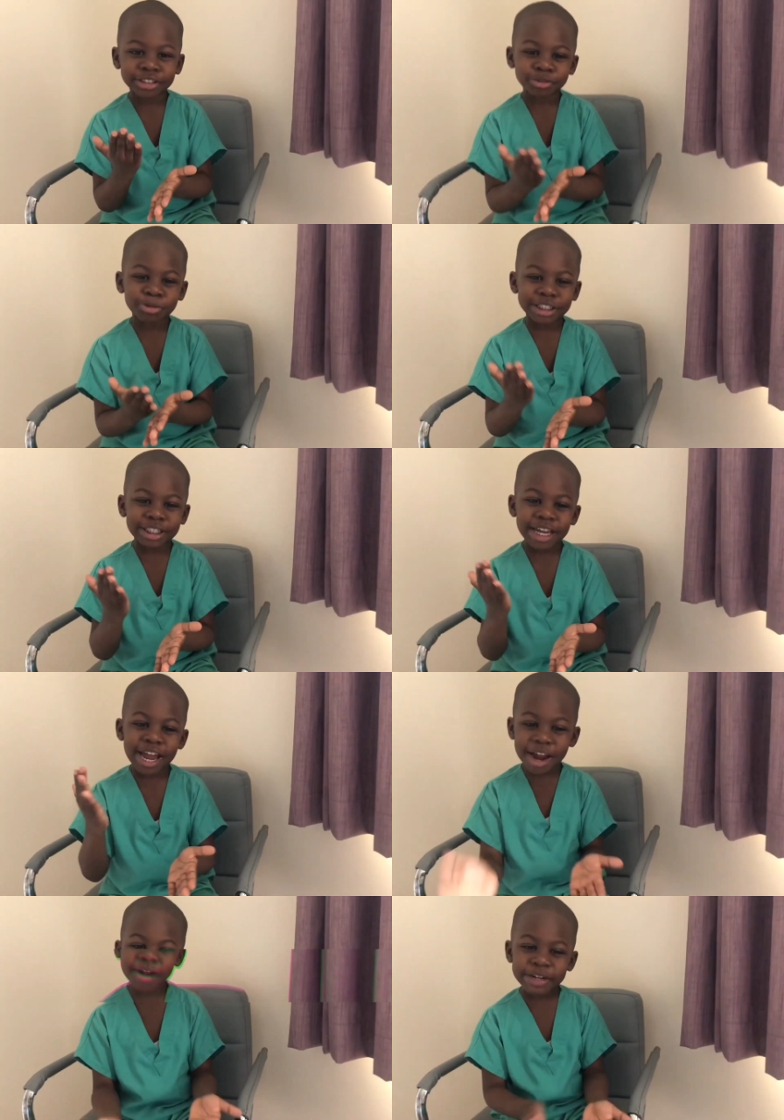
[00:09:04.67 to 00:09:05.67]
with
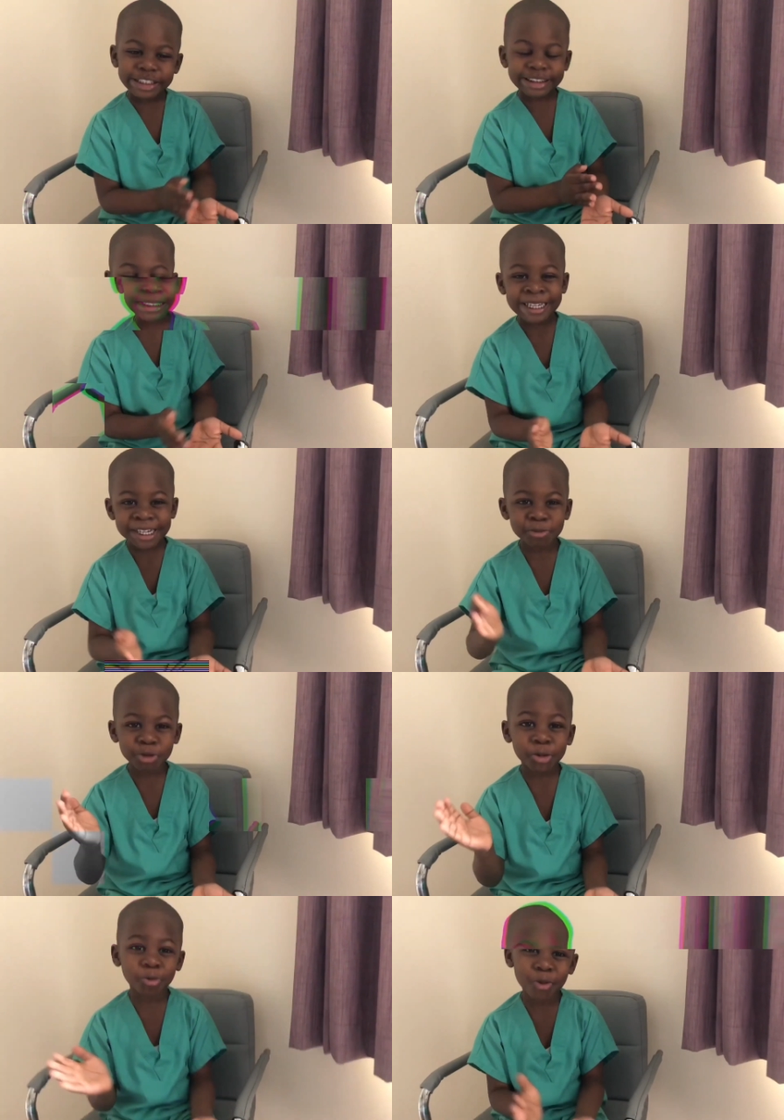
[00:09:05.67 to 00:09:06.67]
everything we
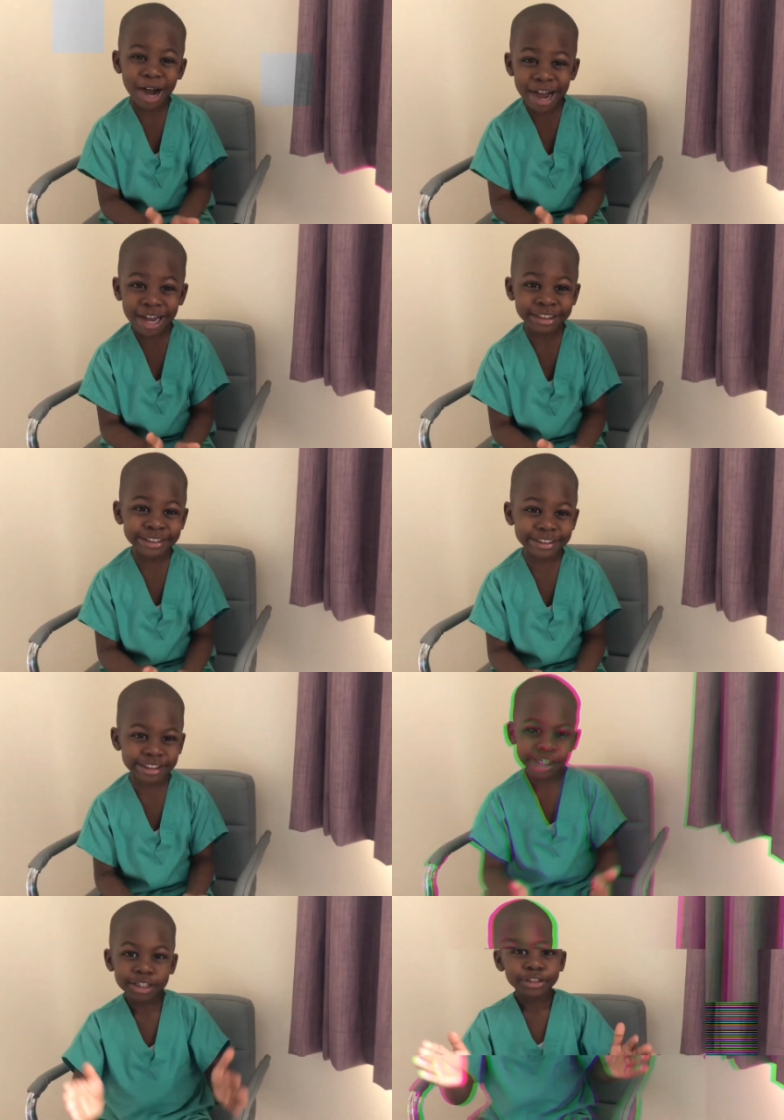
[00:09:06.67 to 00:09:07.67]
want.
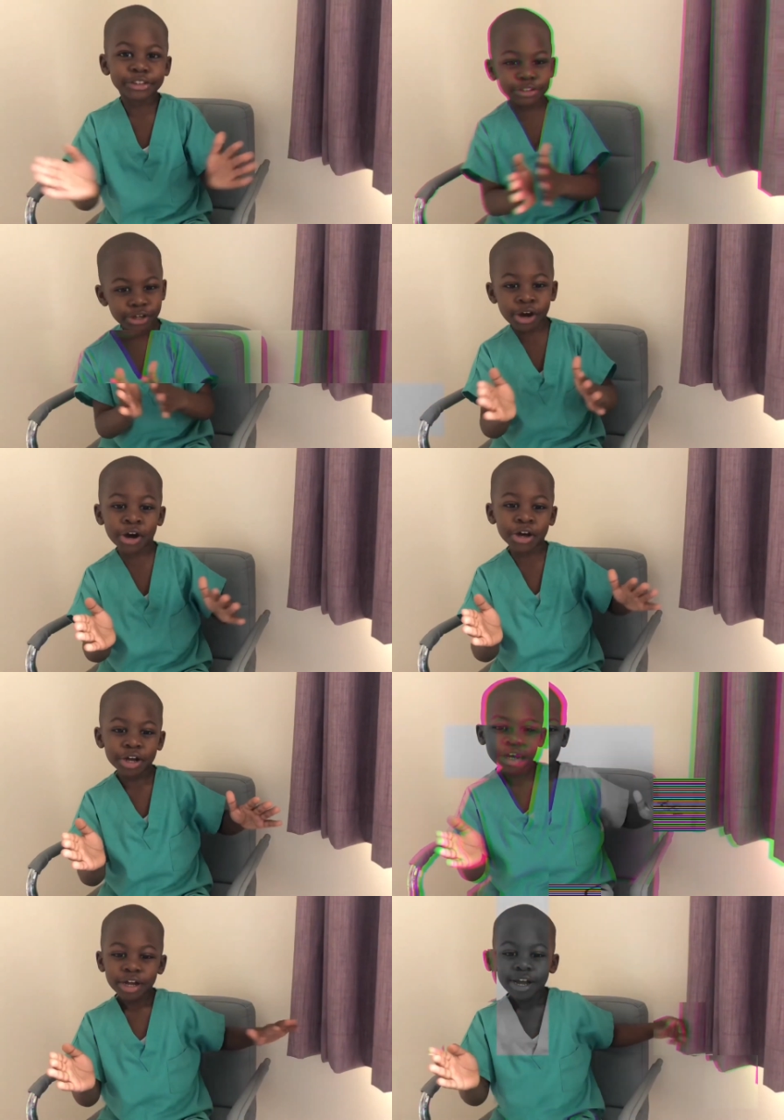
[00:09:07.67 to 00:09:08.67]
So,
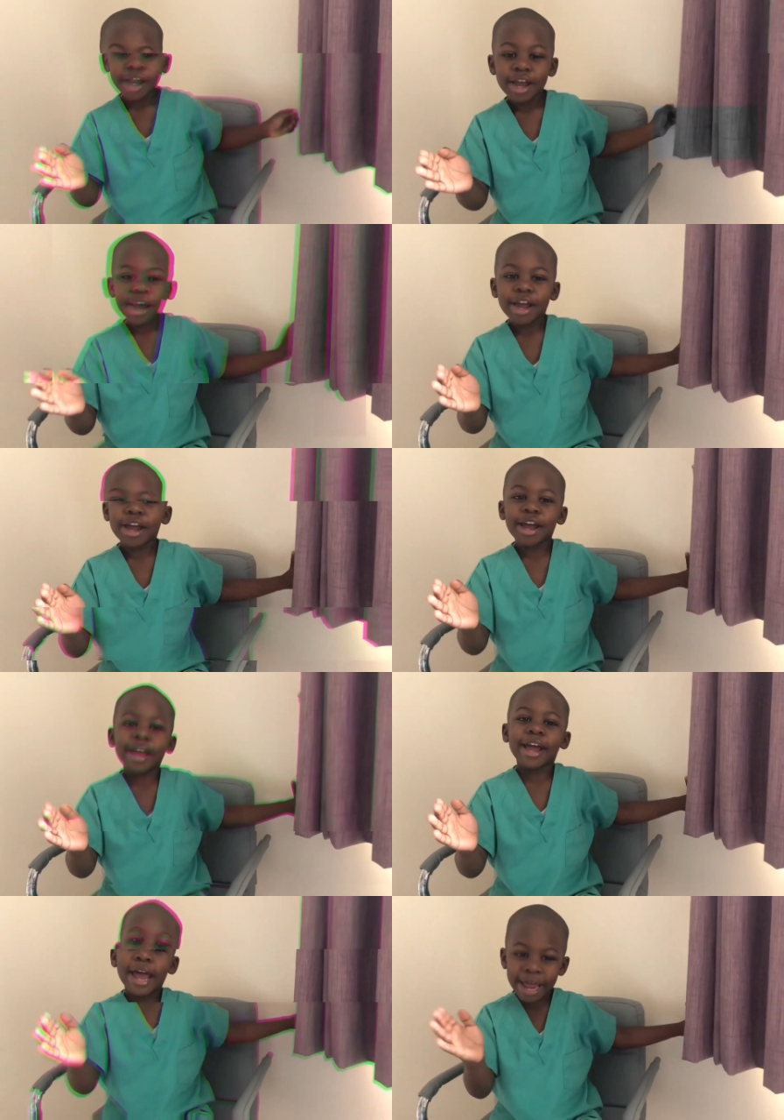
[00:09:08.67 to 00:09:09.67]

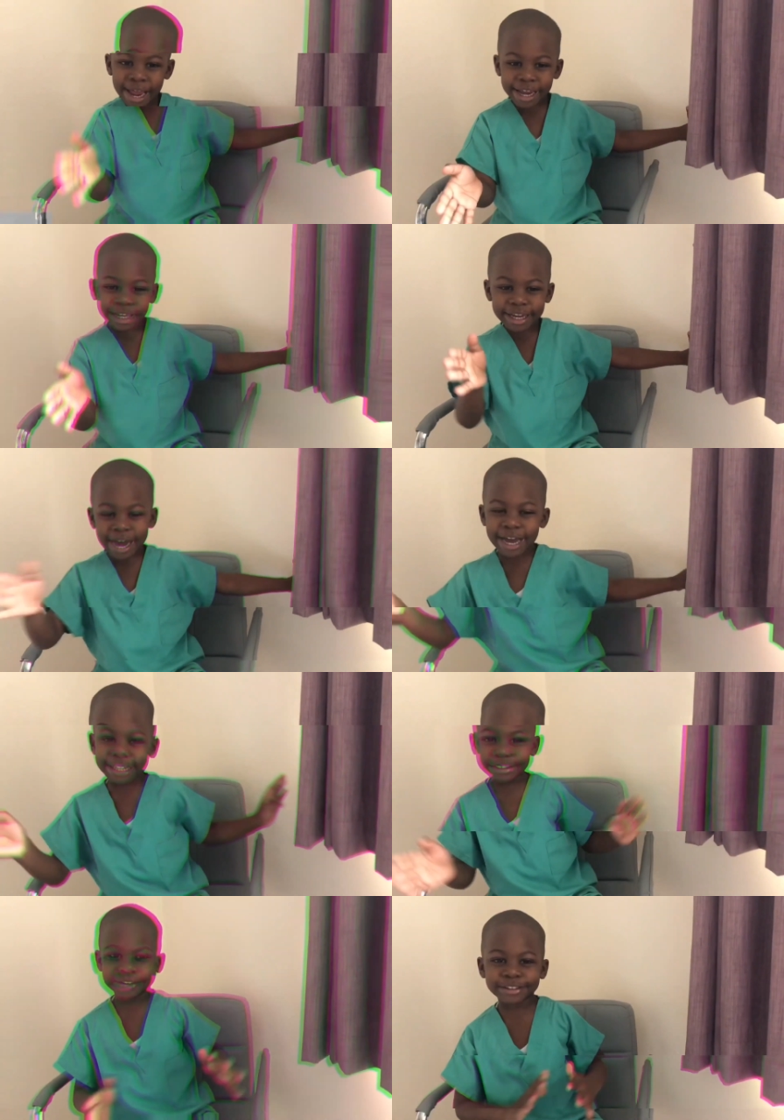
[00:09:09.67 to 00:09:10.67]
hey
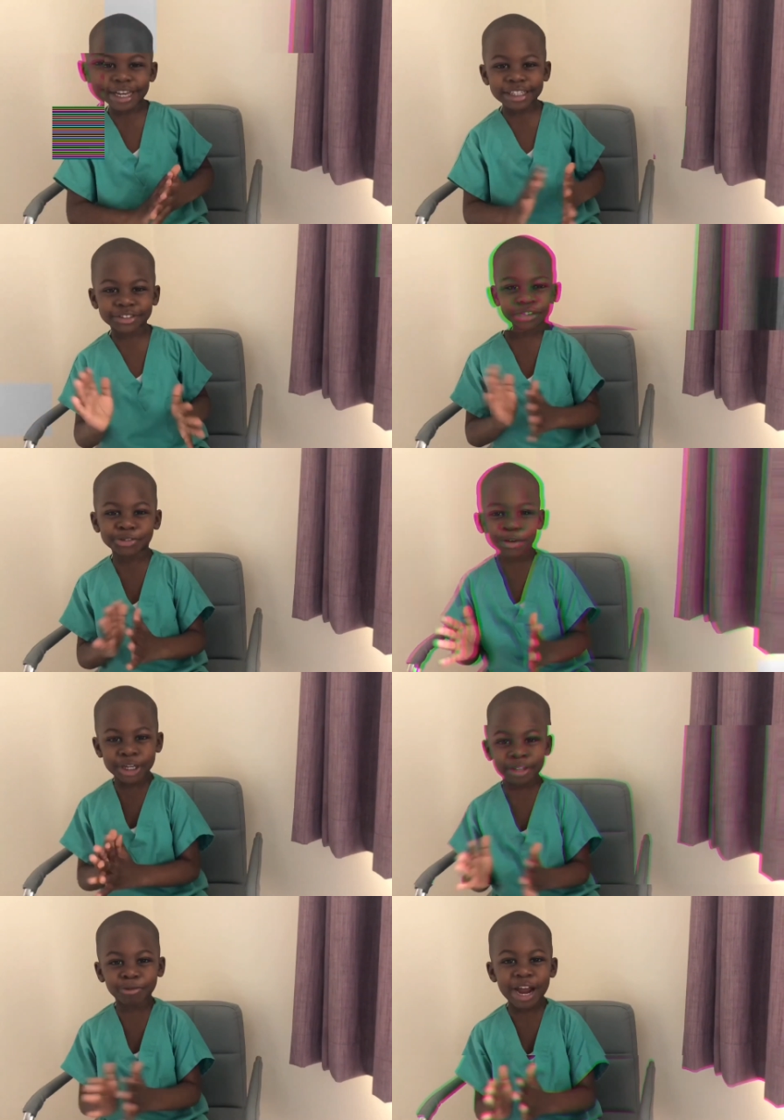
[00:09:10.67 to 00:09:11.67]
guys, let's do it
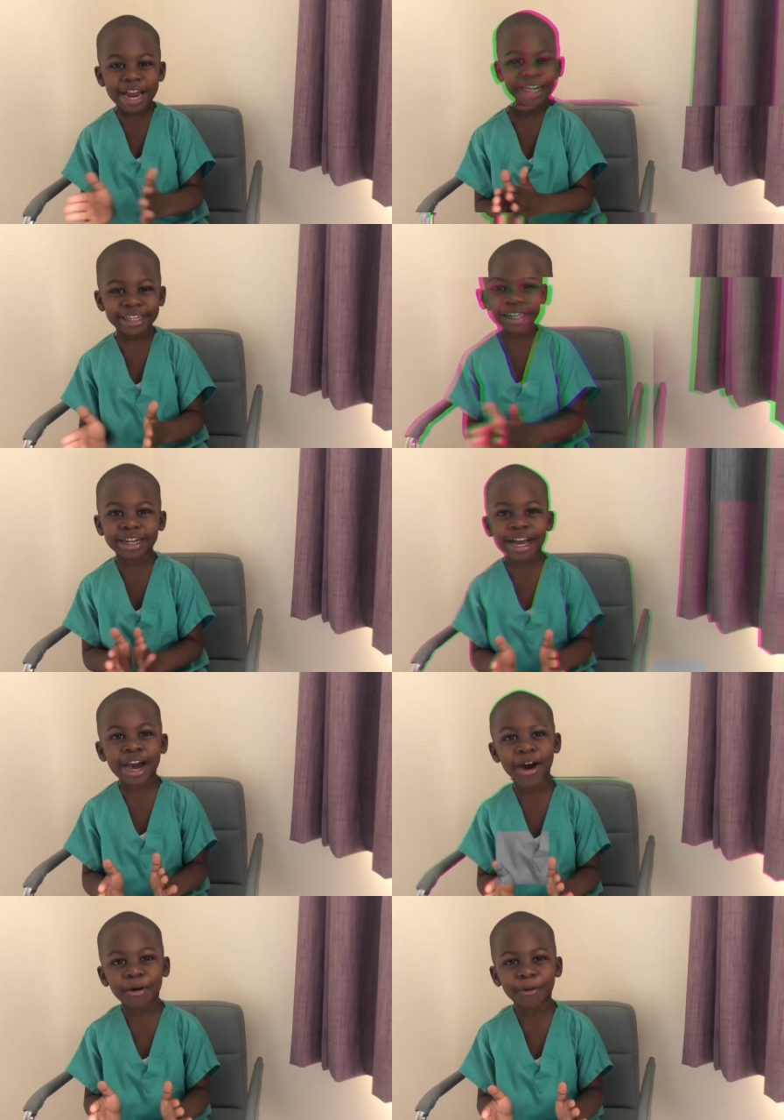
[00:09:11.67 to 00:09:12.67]
right
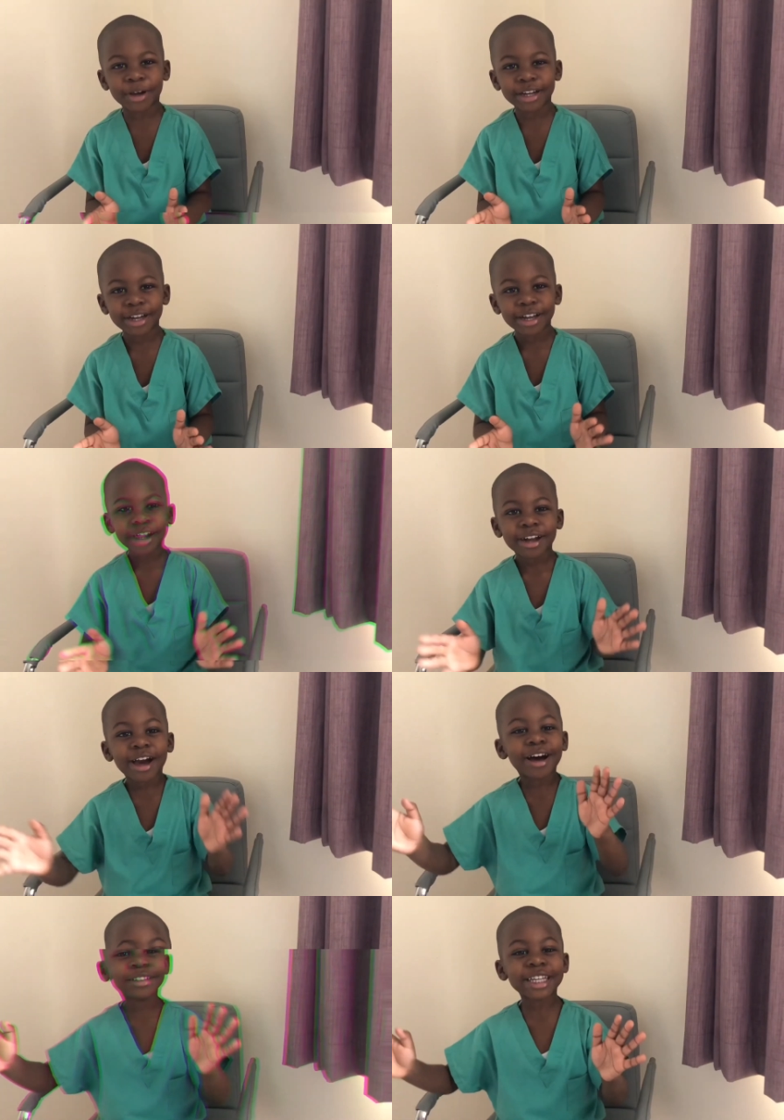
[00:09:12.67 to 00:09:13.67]
now. Call
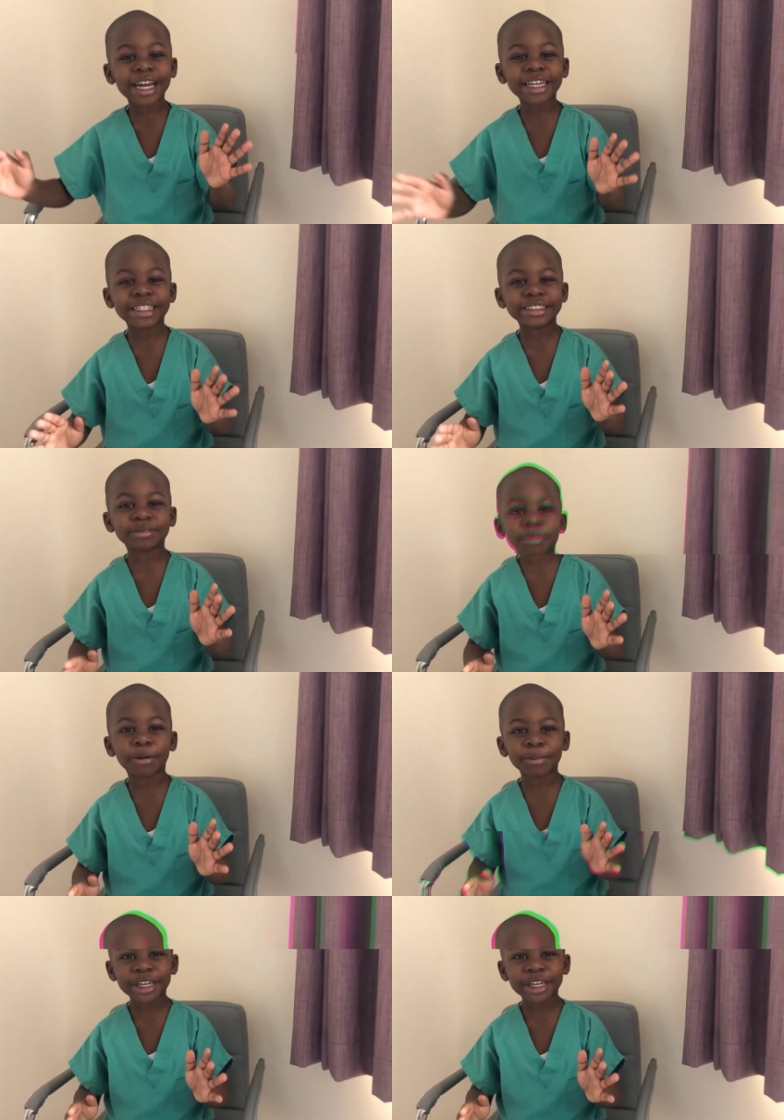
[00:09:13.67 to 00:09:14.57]
Danny's mommy.